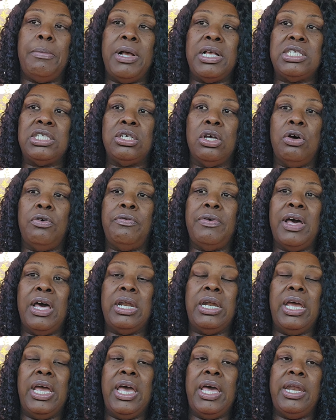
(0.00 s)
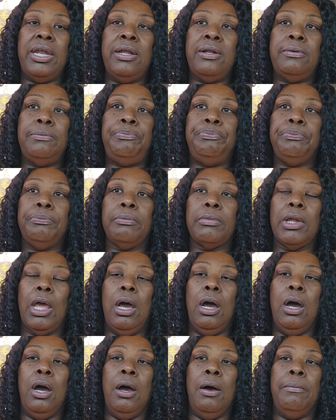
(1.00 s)
myself how to edit.
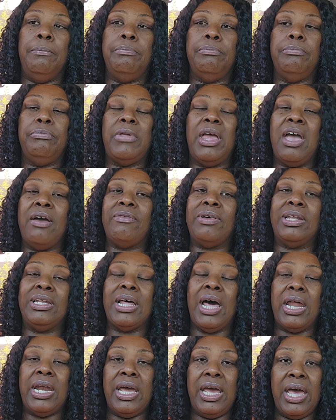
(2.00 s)
They have a lot of